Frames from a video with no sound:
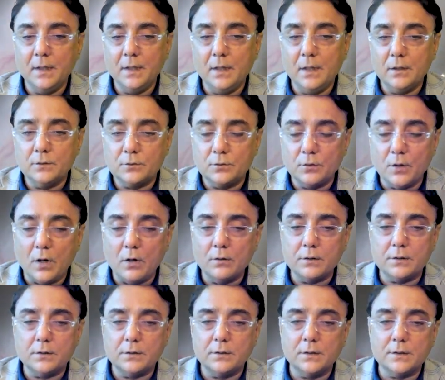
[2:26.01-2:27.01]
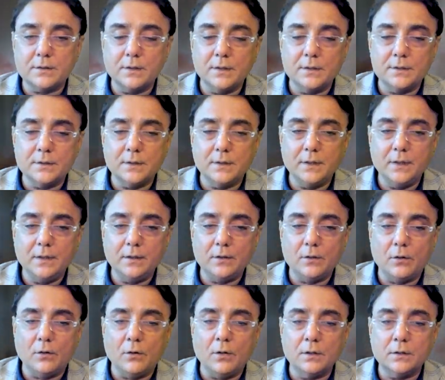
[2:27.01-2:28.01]
Throughout the surgery,
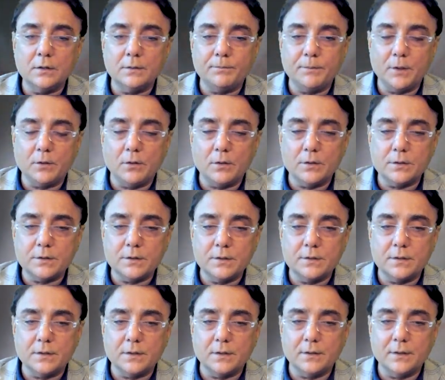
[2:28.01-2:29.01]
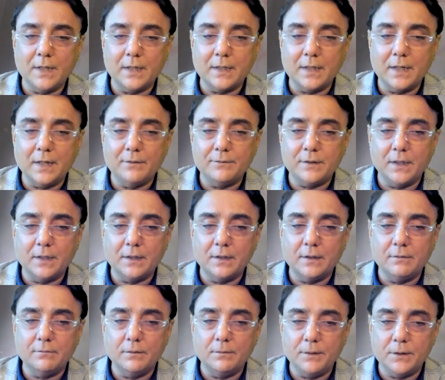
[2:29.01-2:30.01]
all the precautions that I have
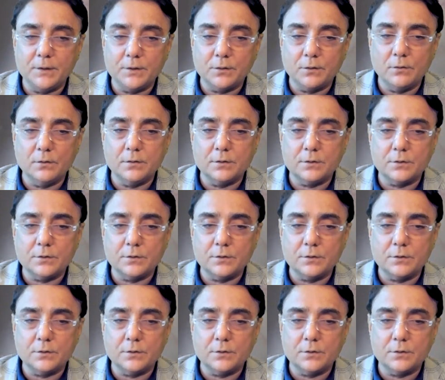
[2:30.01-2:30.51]
taken will be shown.